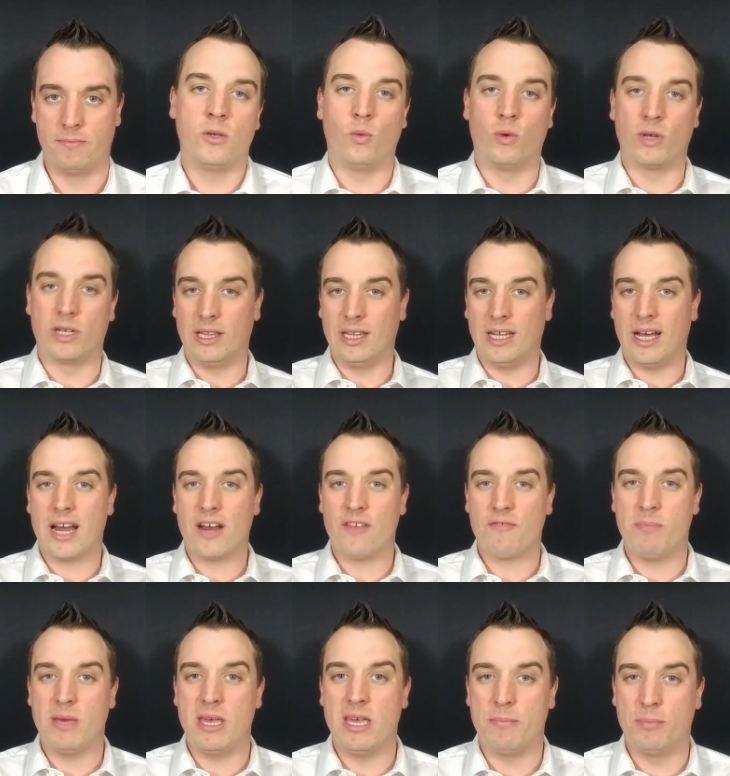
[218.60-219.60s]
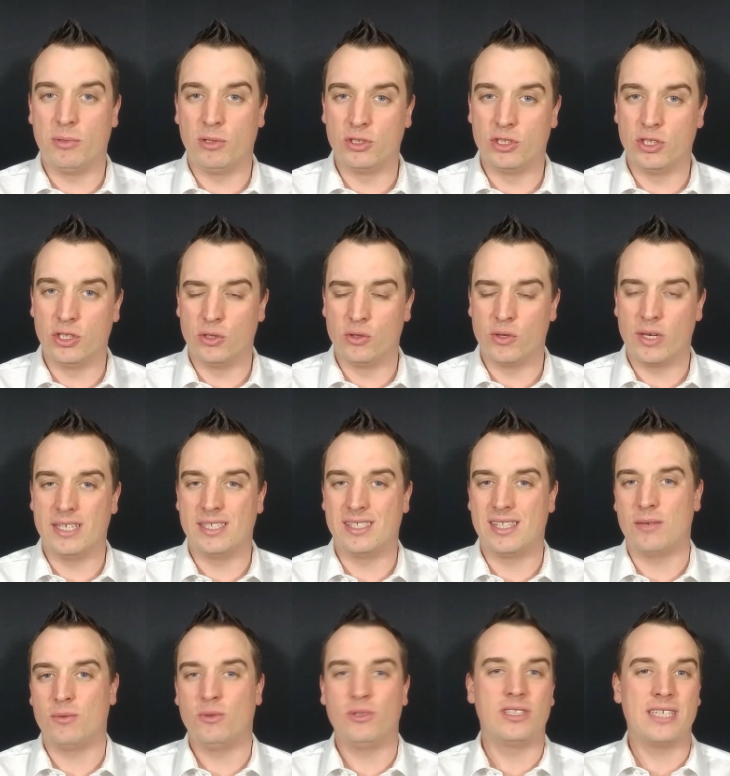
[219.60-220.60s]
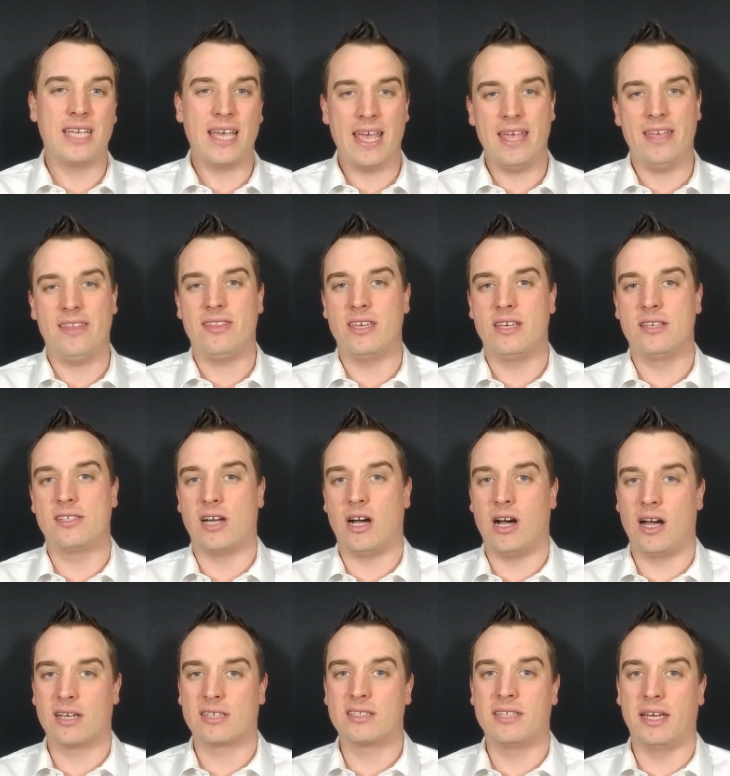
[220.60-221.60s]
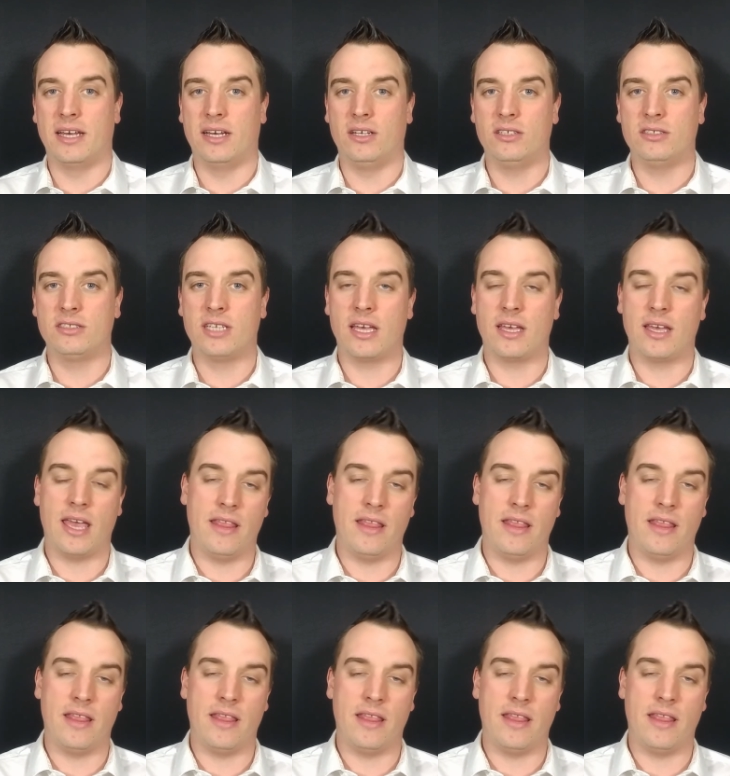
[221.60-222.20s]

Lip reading: What a lot of people do is they will take these oxtails